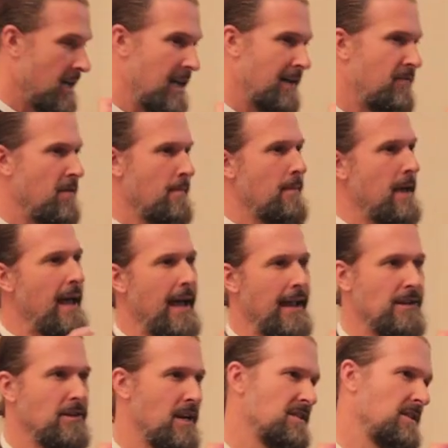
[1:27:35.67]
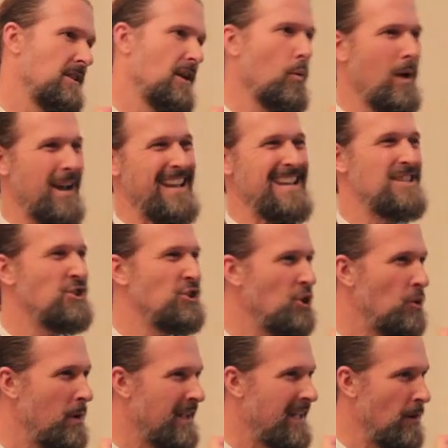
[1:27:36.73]
If the man doesn't know what he's
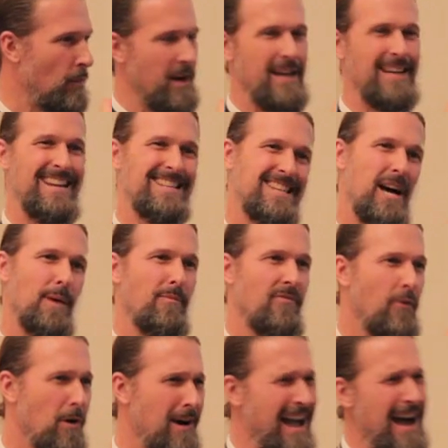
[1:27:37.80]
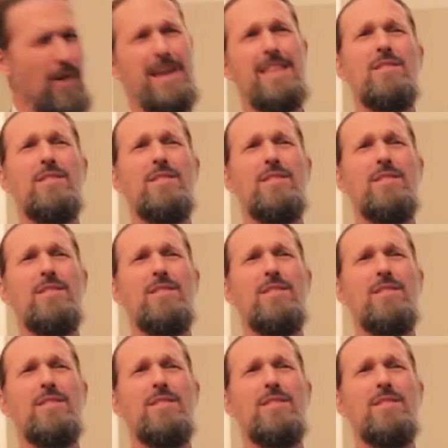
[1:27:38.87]
doing and what he needs help for, how